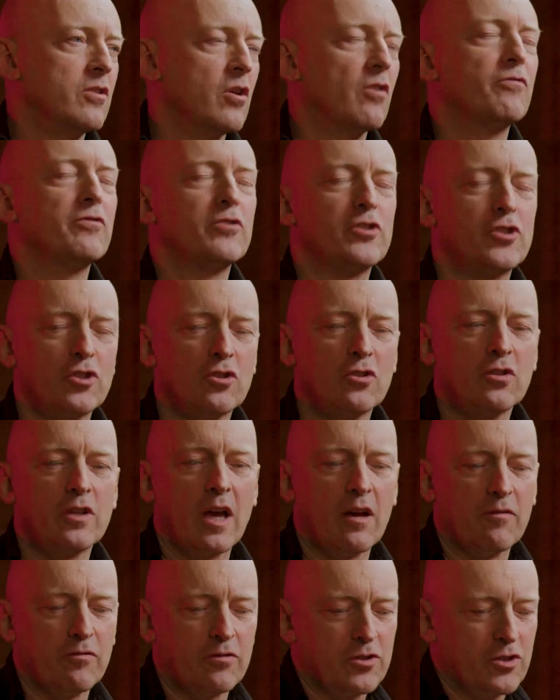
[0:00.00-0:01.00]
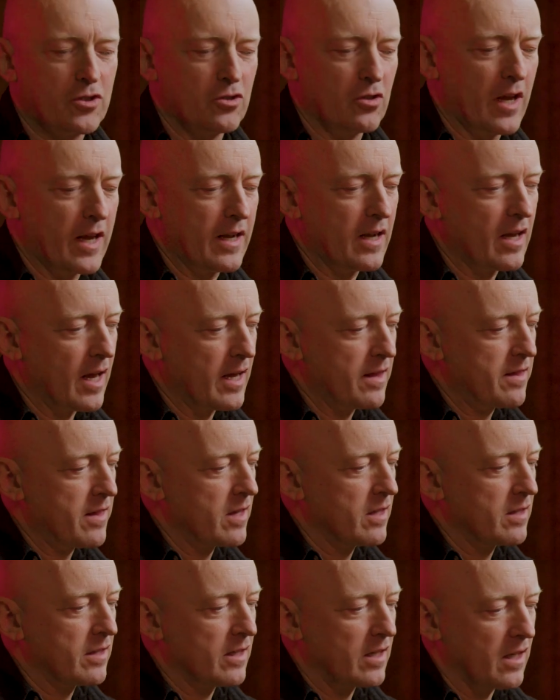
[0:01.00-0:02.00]
No, for sure, yeah, for sure. And I
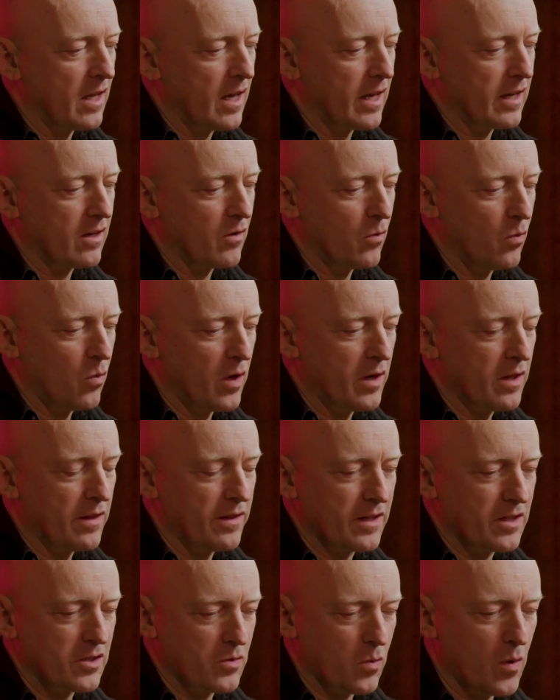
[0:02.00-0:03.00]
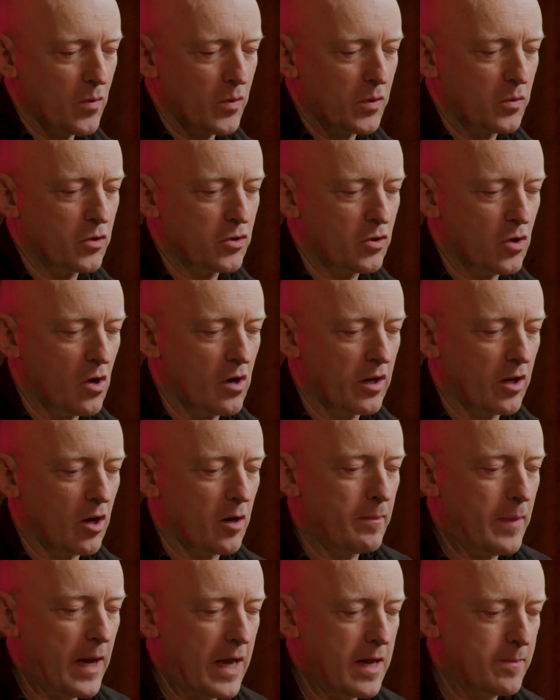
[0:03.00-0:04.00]
think that like one of the things when we were drawing
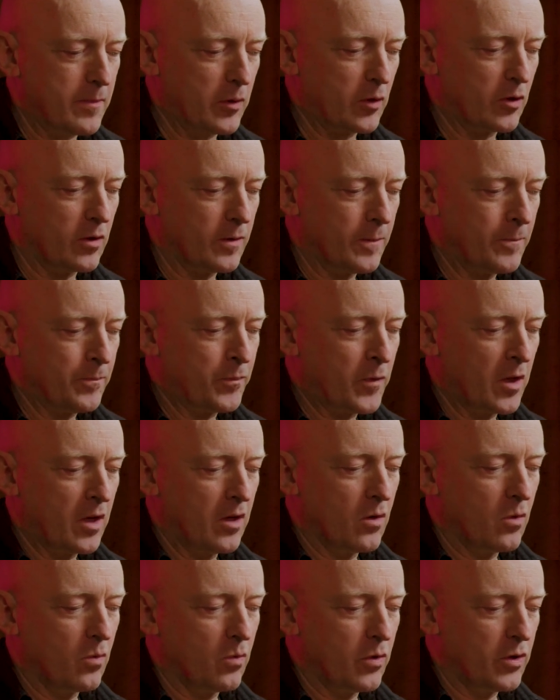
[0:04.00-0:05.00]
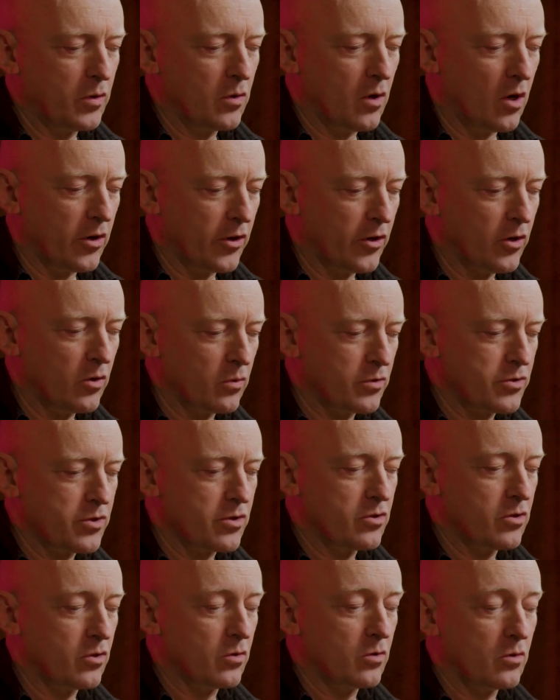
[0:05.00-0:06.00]
on paper, Arnold was
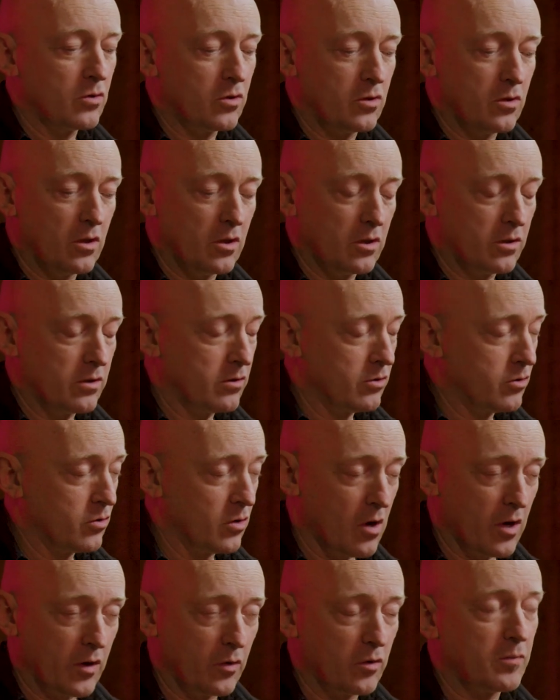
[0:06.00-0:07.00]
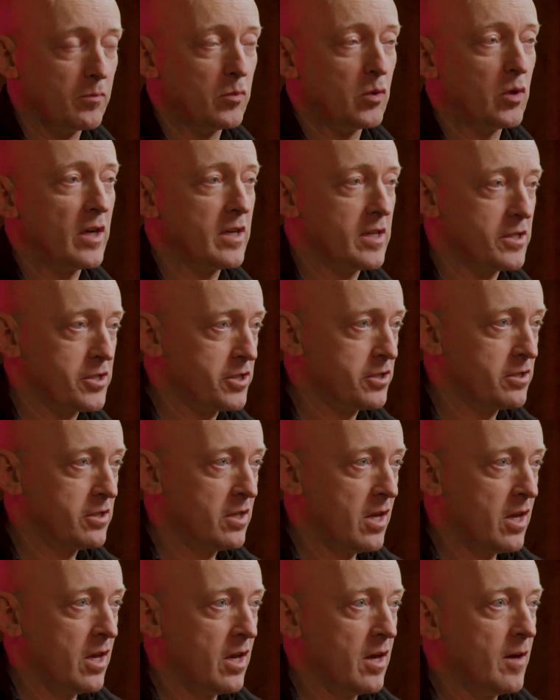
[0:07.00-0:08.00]
drawing with a brush,
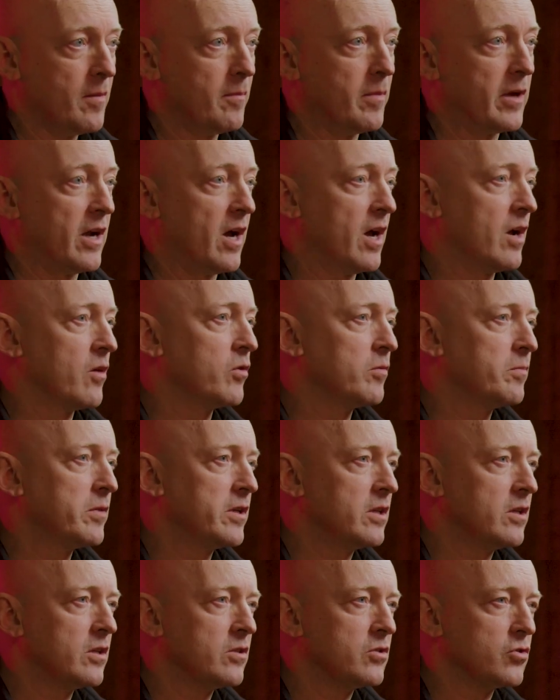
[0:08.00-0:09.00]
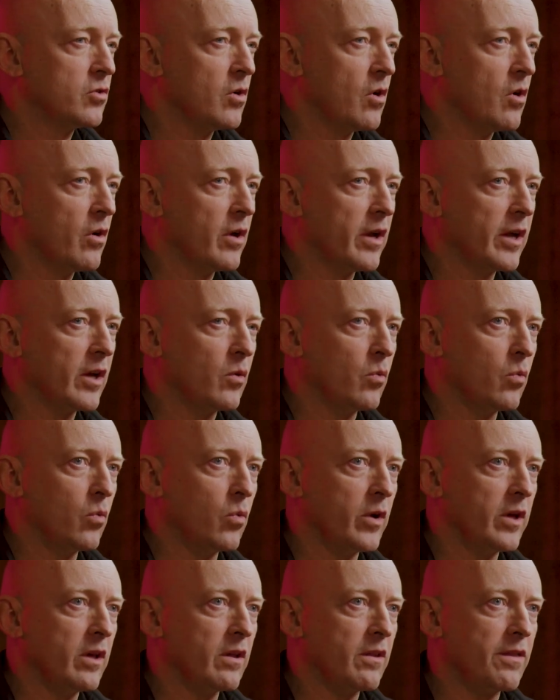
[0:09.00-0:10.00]
but I would be drawing
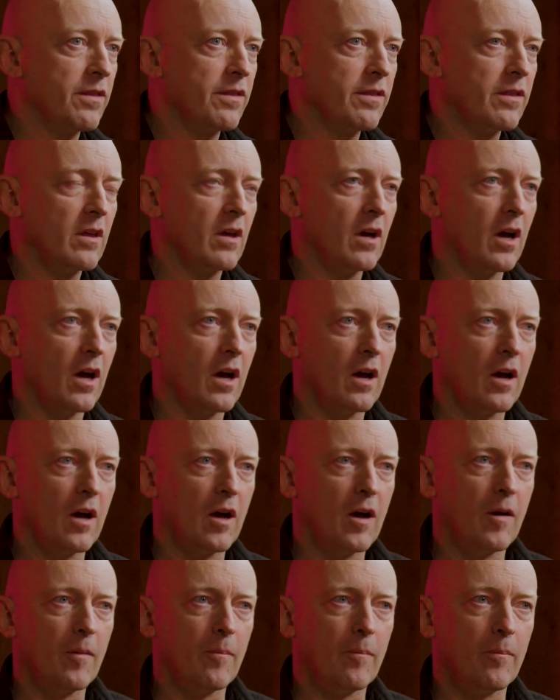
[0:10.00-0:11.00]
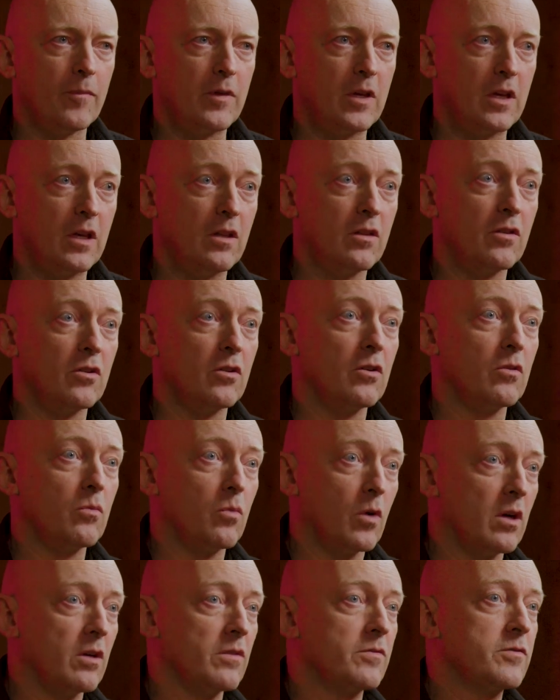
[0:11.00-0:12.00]
with either
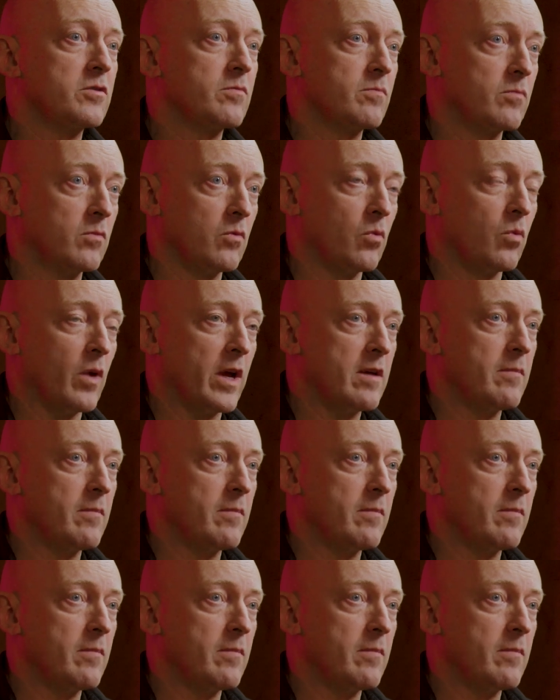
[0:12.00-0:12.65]
way